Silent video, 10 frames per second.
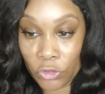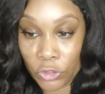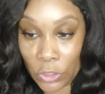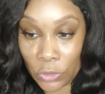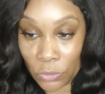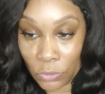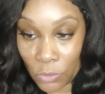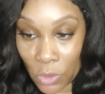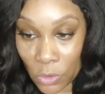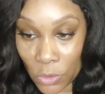
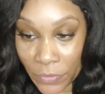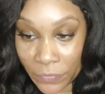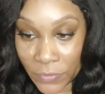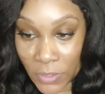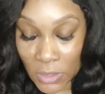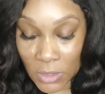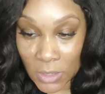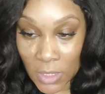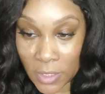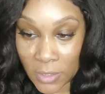So on
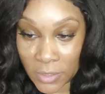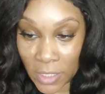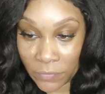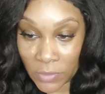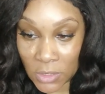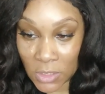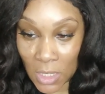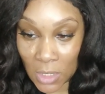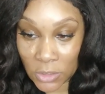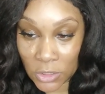this savings
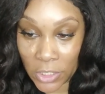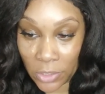challenge,